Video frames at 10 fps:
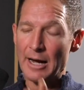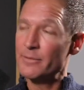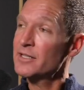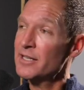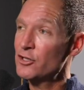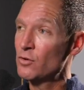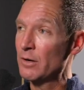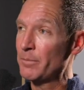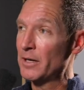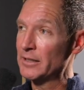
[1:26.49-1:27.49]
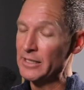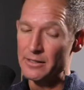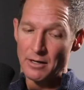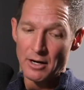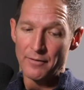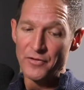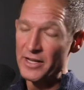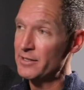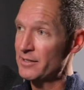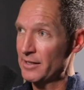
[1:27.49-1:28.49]
I'm going to set you up on the on
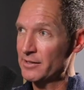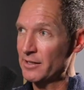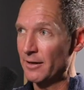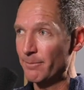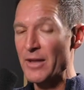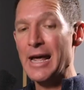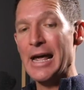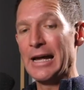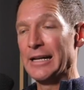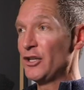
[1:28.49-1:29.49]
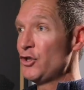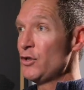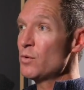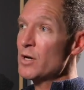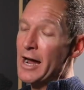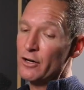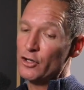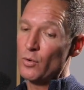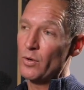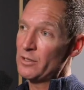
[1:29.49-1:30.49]
this system, and then you and I are
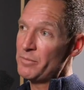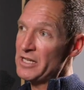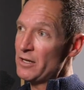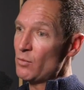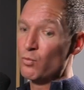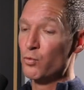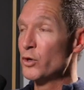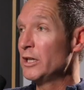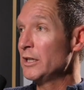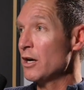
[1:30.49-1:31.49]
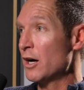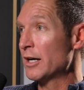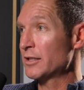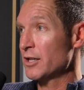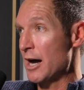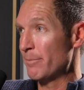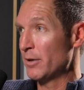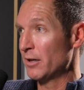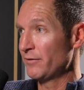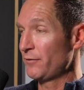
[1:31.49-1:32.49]
going to be really on top
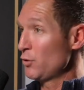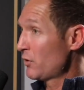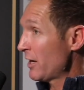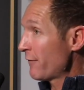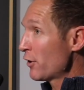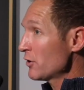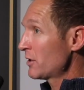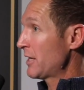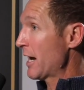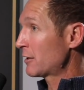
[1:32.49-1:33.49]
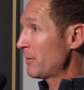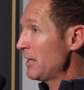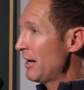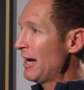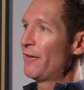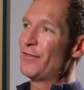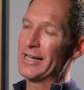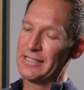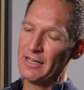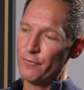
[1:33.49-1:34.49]
of. If you see see it first, text me. If
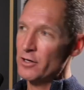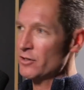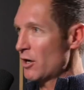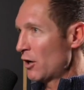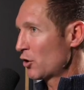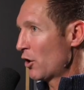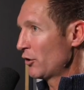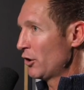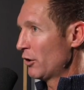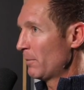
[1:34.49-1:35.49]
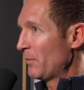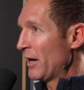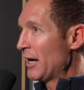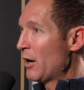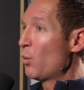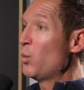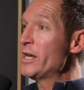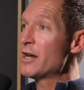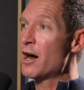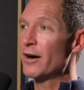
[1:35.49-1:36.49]
I see it first, I'll call you. Mm-hmm.
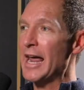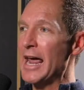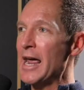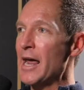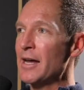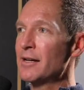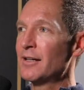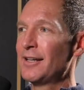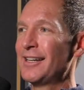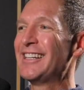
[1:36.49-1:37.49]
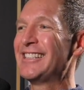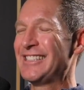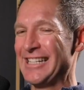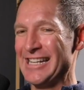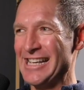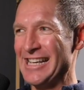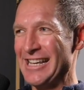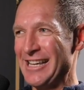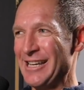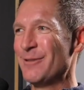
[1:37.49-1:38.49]
We are a team.
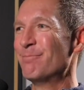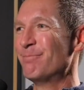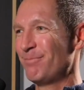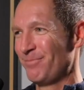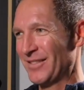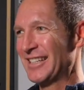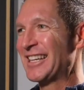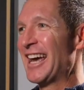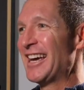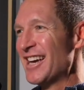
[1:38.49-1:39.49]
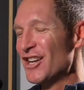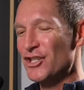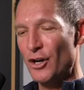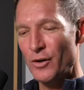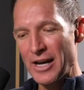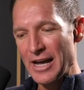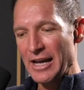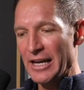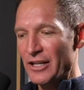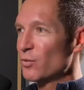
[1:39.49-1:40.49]
Team. Ooh, that's really okay. good. So
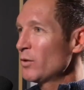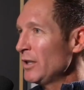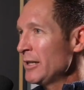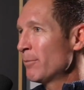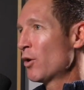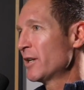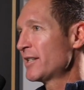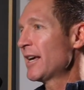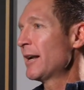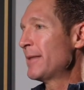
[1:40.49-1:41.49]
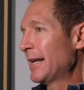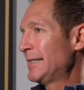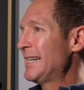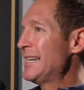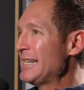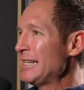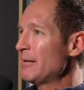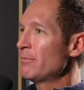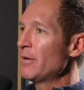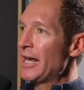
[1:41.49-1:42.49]
Love it. it's really important to set up that
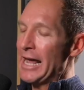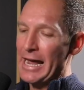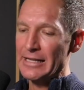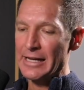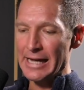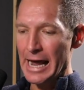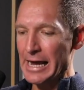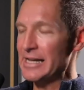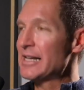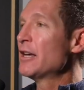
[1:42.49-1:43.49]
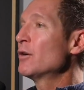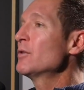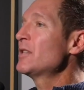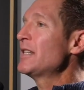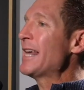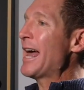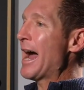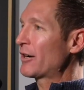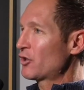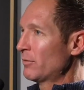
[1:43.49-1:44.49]
team and then, hey, here's the
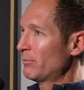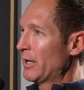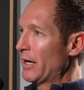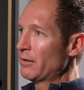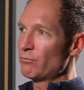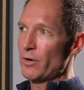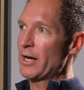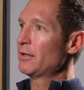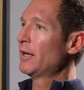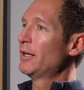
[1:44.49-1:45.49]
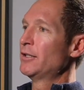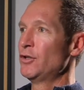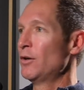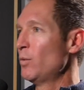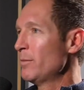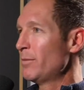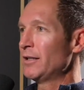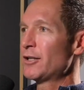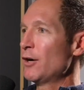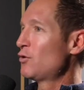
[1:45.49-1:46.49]
action plan, right? Mm-hmm you know, we've been
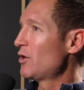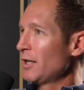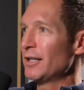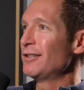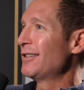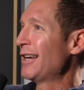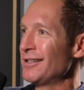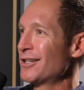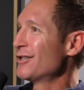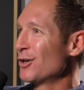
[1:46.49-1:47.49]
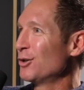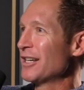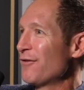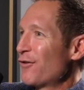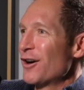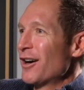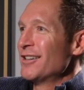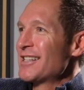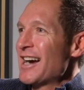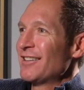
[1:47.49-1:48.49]
in coaching and, and consulting for our
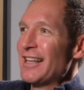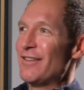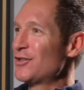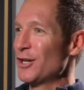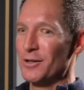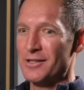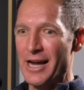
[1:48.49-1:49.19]
entire lives. So it's yes.